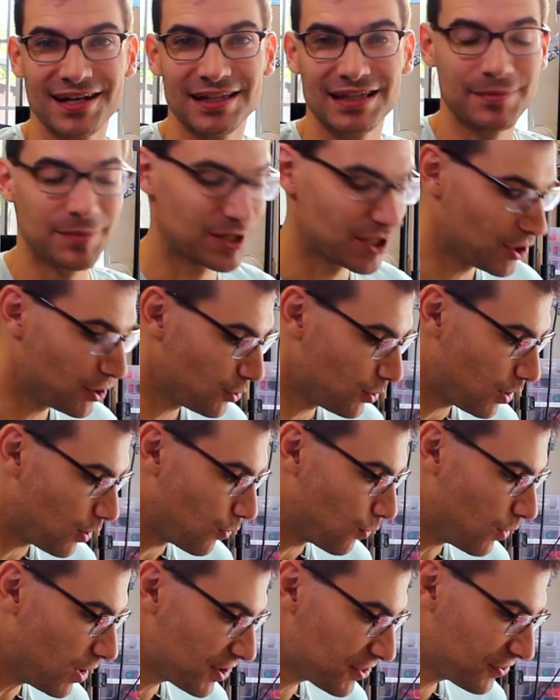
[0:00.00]
Let me know
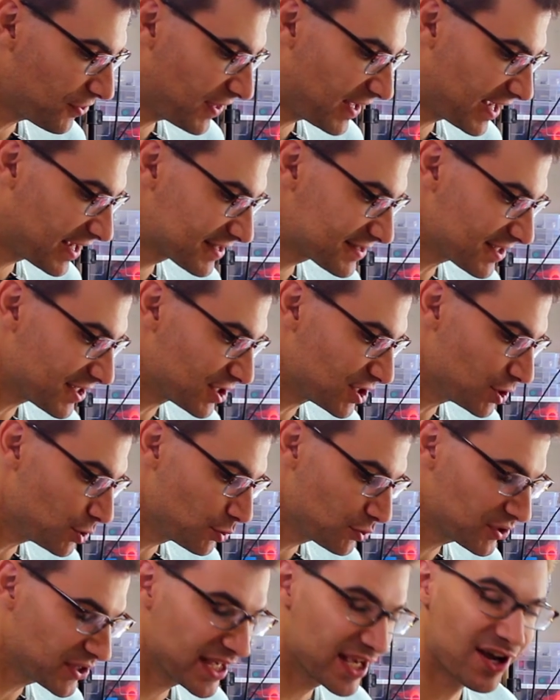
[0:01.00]
what things
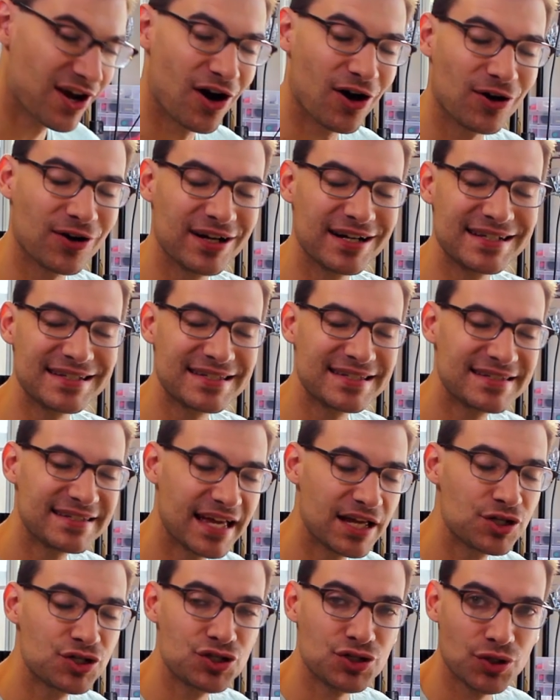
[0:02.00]
you think are
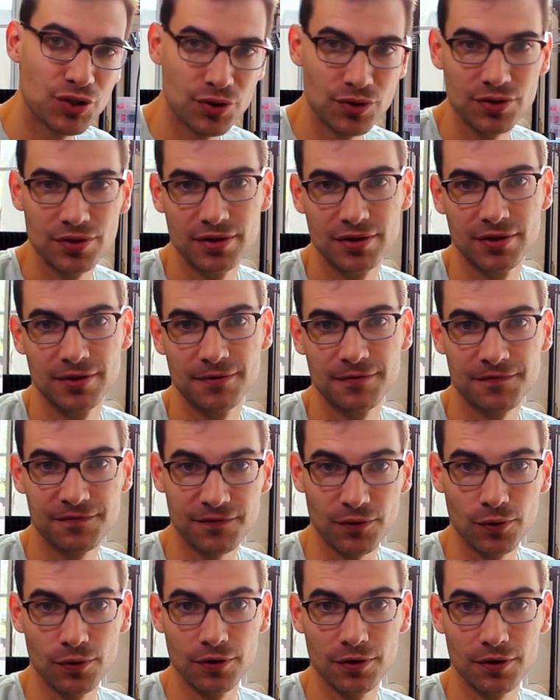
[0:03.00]
essential
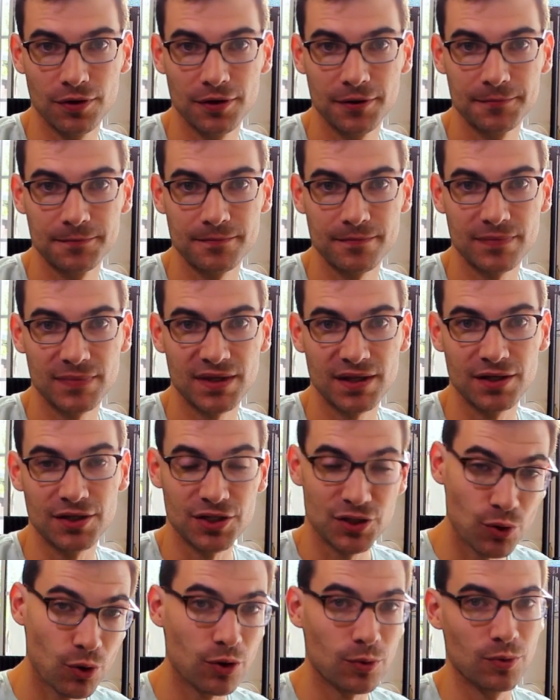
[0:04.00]
for
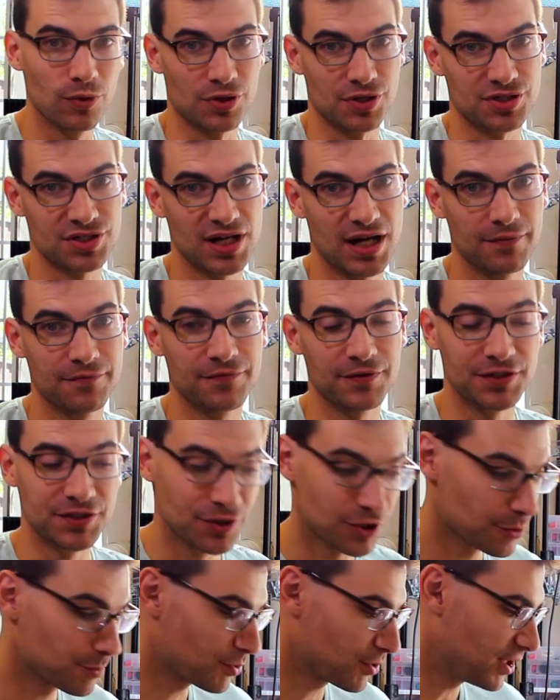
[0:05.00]
your workshop, for
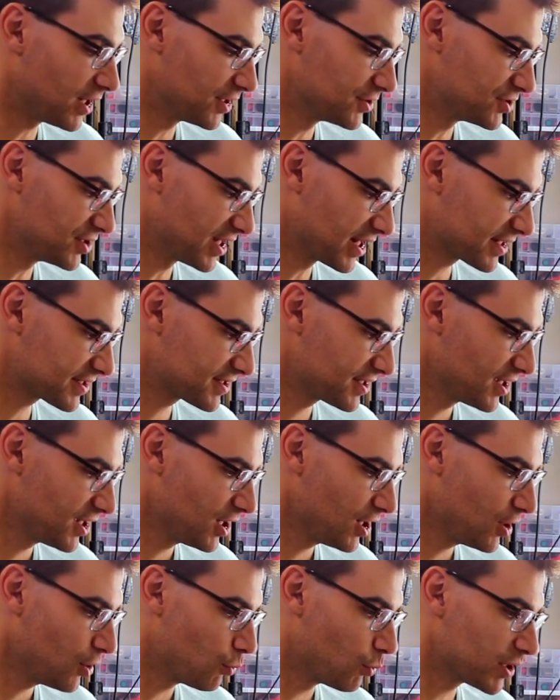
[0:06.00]
your projects.
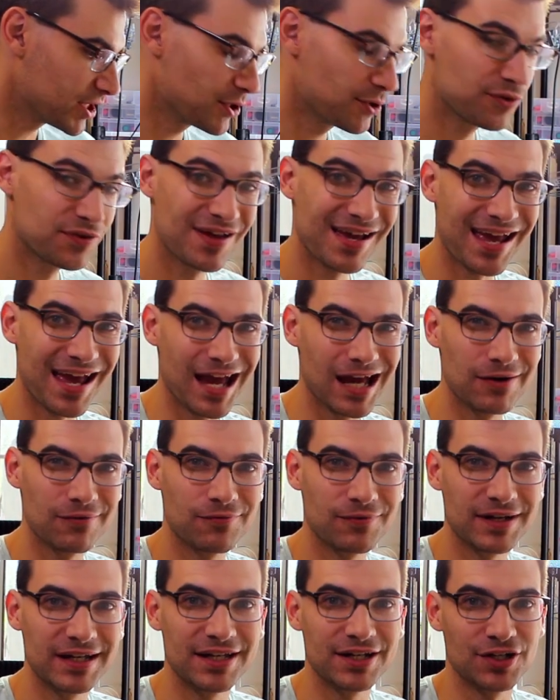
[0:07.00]
What do you think
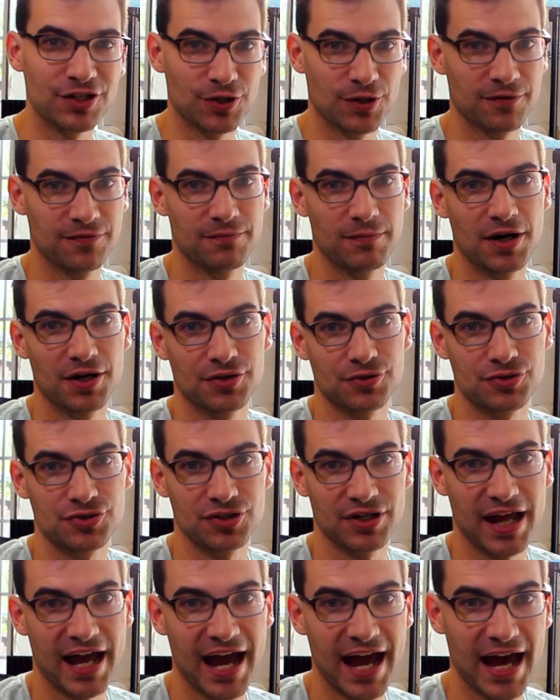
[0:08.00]
every Nerf modder
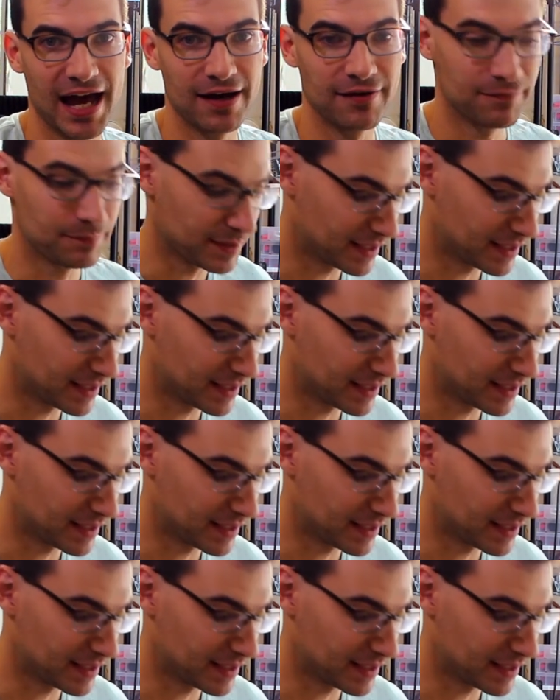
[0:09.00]
should have?